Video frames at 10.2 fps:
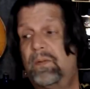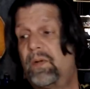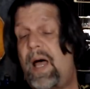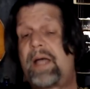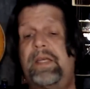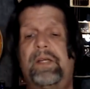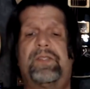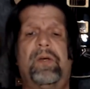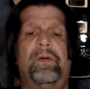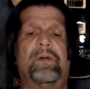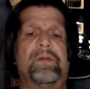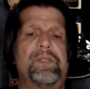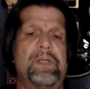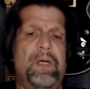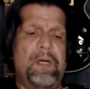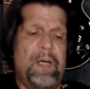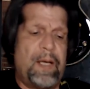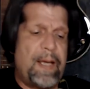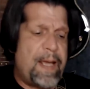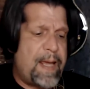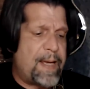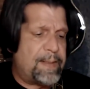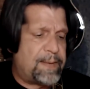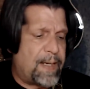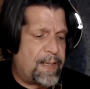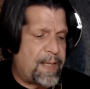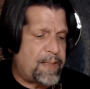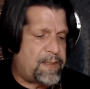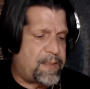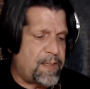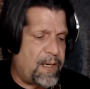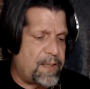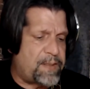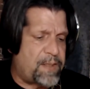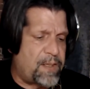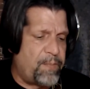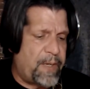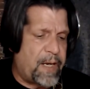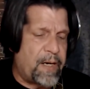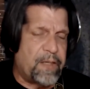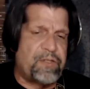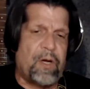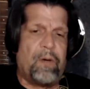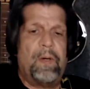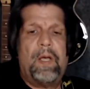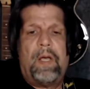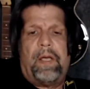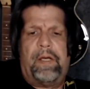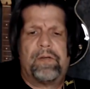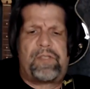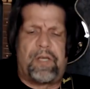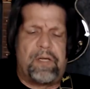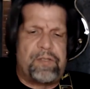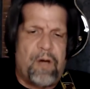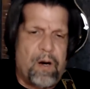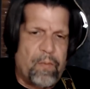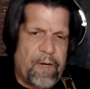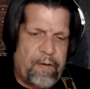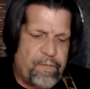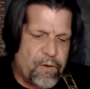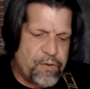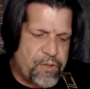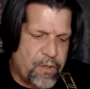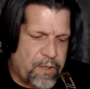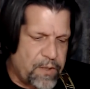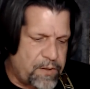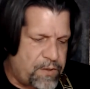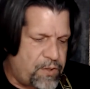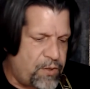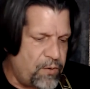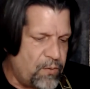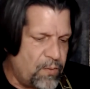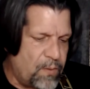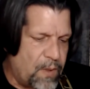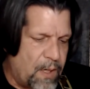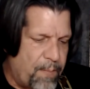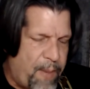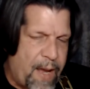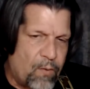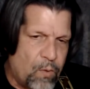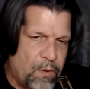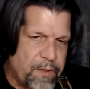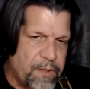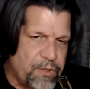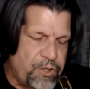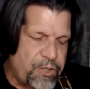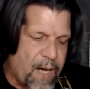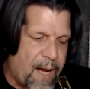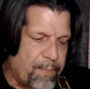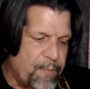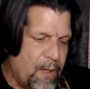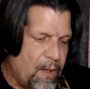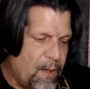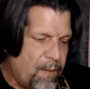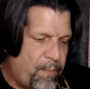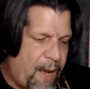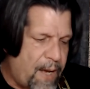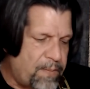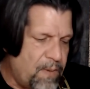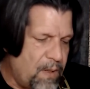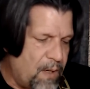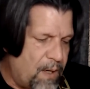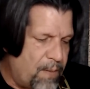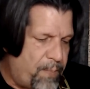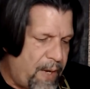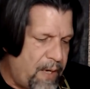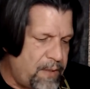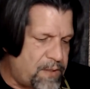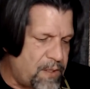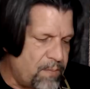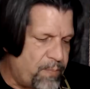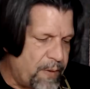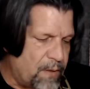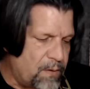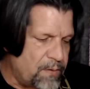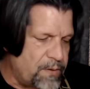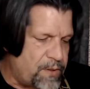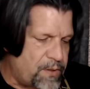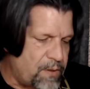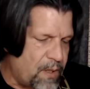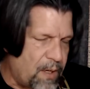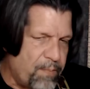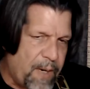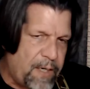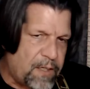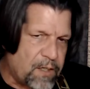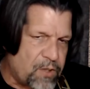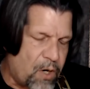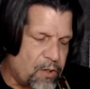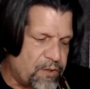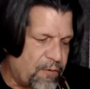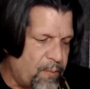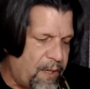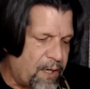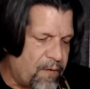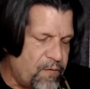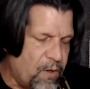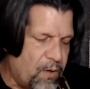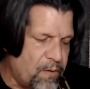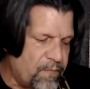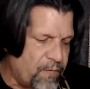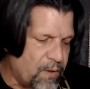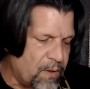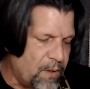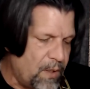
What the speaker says: locking tuners. And that's the beginning. So here's the guitar when I first took it to Pat Wilkins' shop. Pat paints and builds many guitars for me, and I've known him for